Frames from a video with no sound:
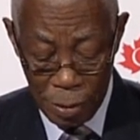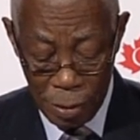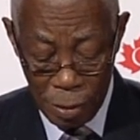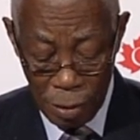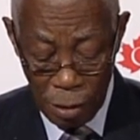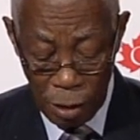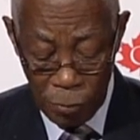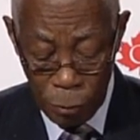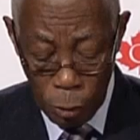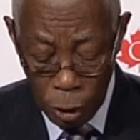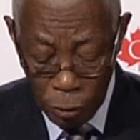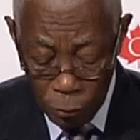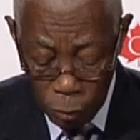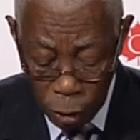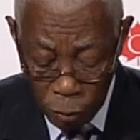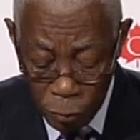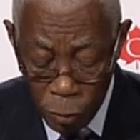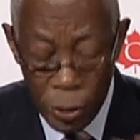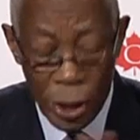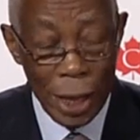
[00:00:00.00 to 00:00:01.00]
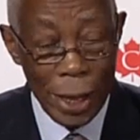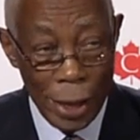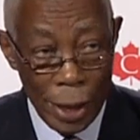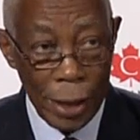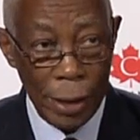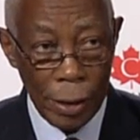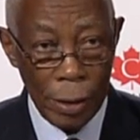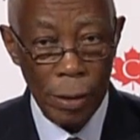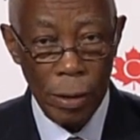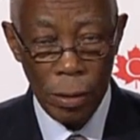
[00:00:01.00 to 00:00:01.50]
over the
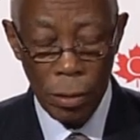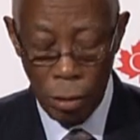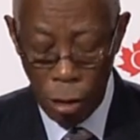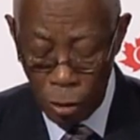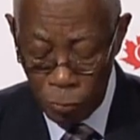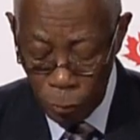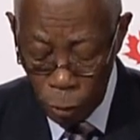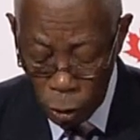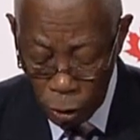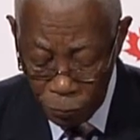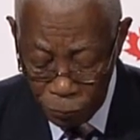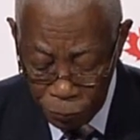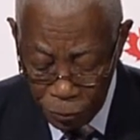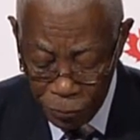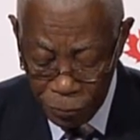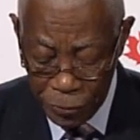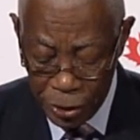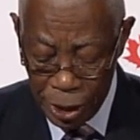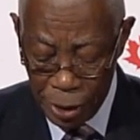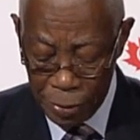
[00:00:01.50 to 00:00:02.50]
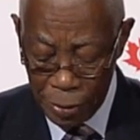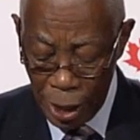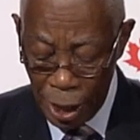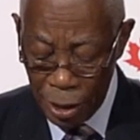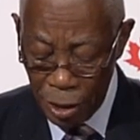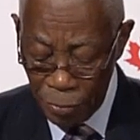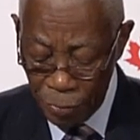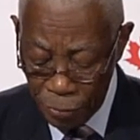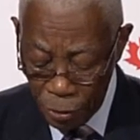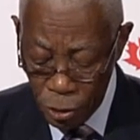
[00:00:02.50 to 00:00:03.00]
year of our 50th
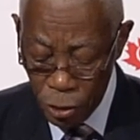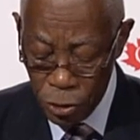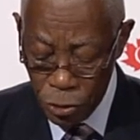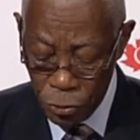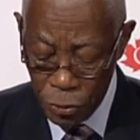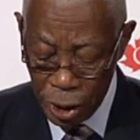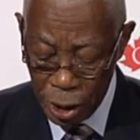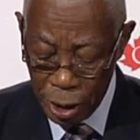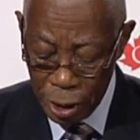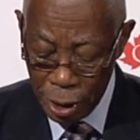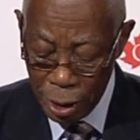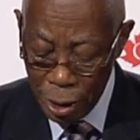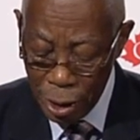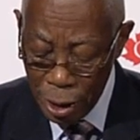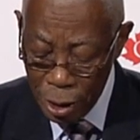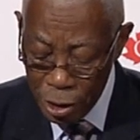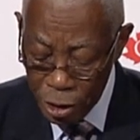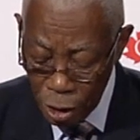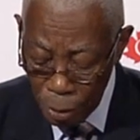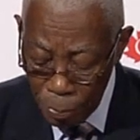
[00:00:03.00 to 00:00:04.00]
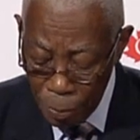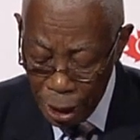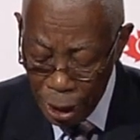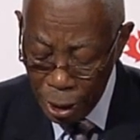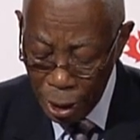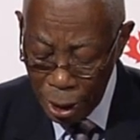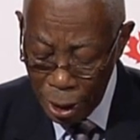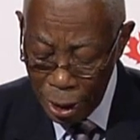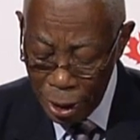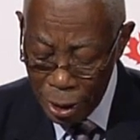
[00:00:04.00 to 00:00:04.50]
anniversary,
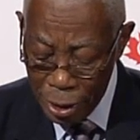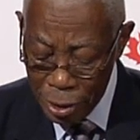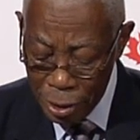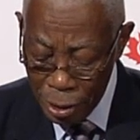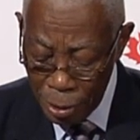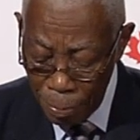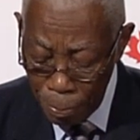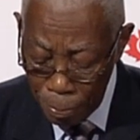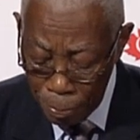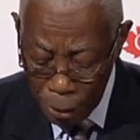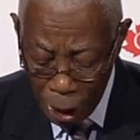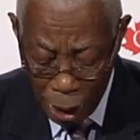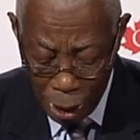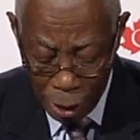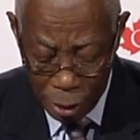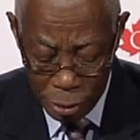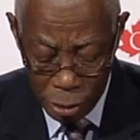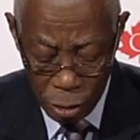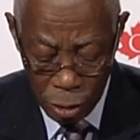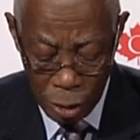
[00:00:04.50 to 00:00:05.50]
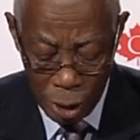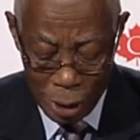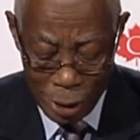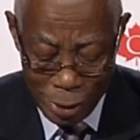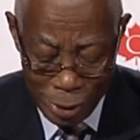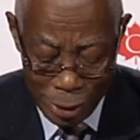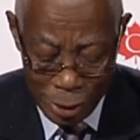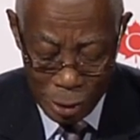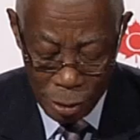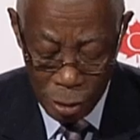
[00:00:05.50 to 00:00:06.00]
Jamaica has embarked on
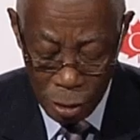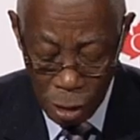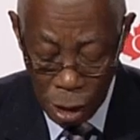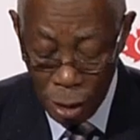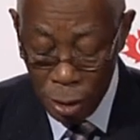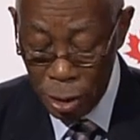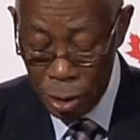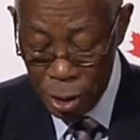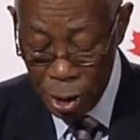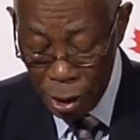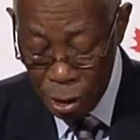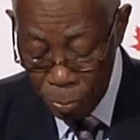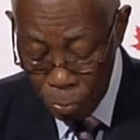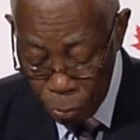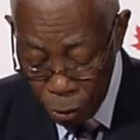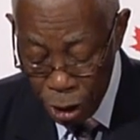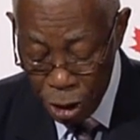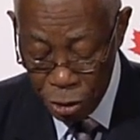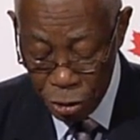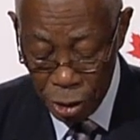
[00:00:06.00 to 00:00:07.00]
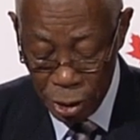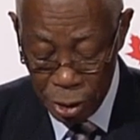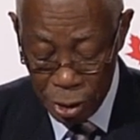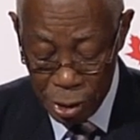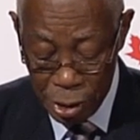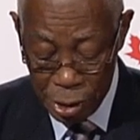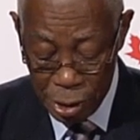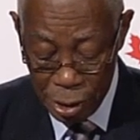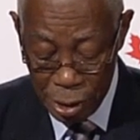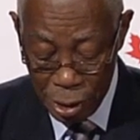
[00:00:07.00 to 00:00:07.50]
year-long celebrations
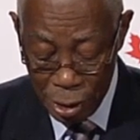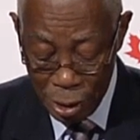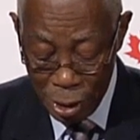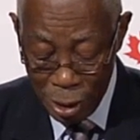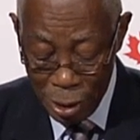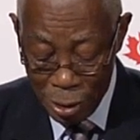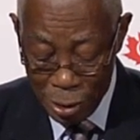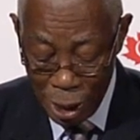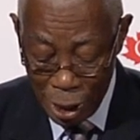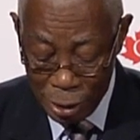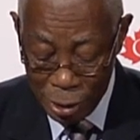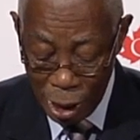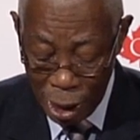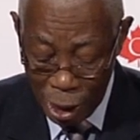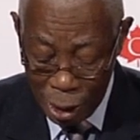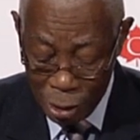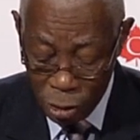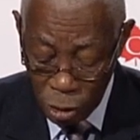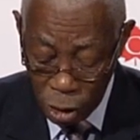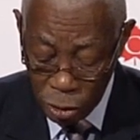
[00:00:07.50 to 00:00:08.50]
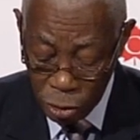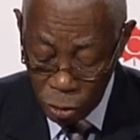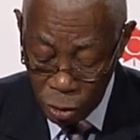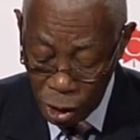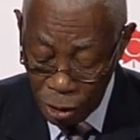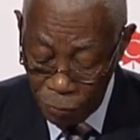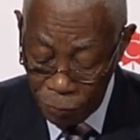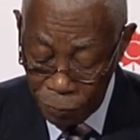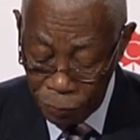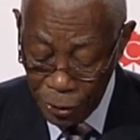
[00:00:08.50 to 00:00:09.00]
that are not only
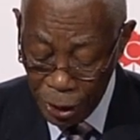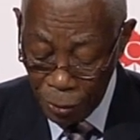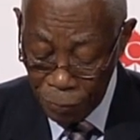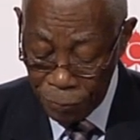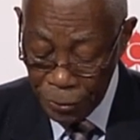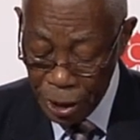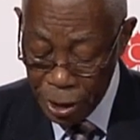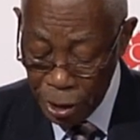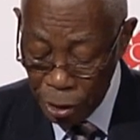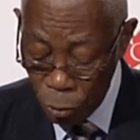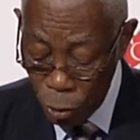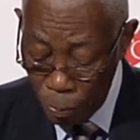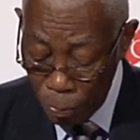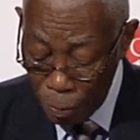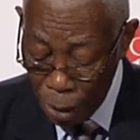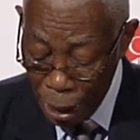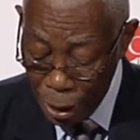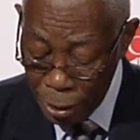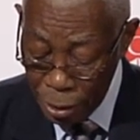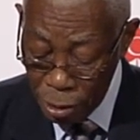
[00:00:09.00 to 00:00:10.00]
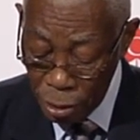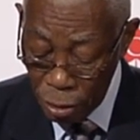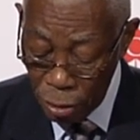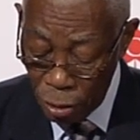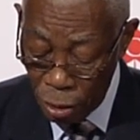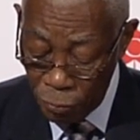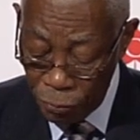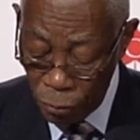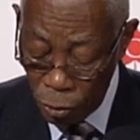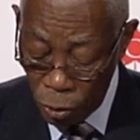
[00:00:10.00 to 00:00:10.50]
a fitting reminder
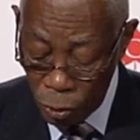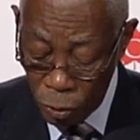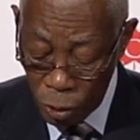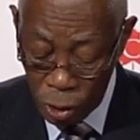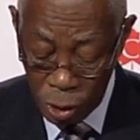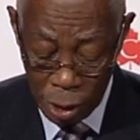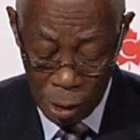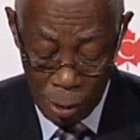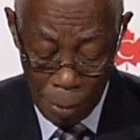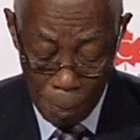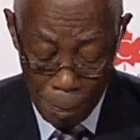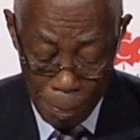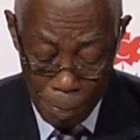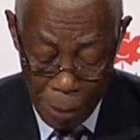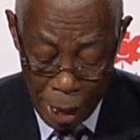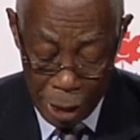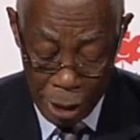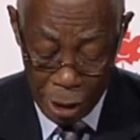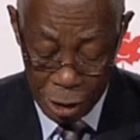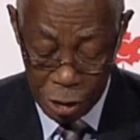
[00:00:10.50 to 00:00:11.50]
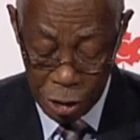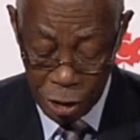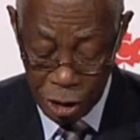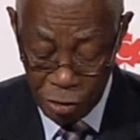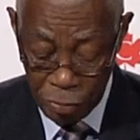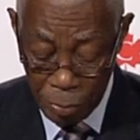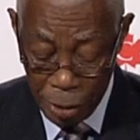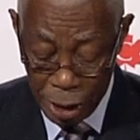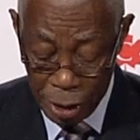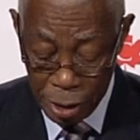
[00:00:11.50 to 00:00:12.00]
of our many
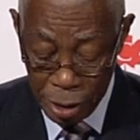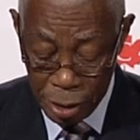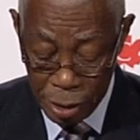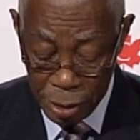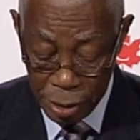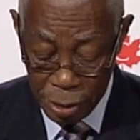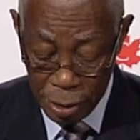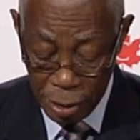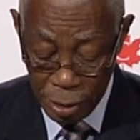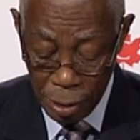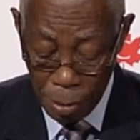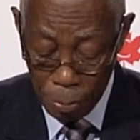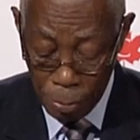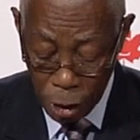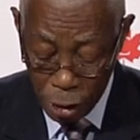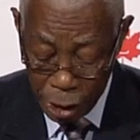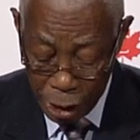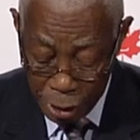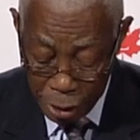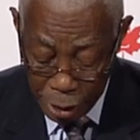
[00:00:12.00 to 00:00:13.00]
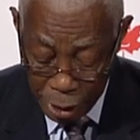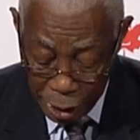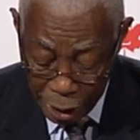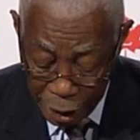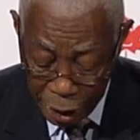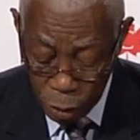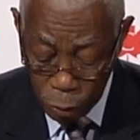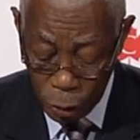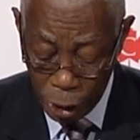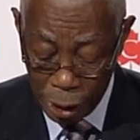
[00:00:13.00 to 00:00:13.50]
achievements, but
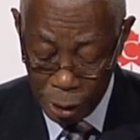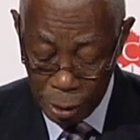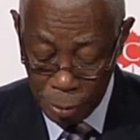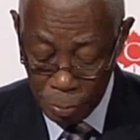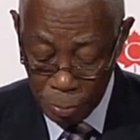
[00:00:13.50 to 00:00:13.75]
equally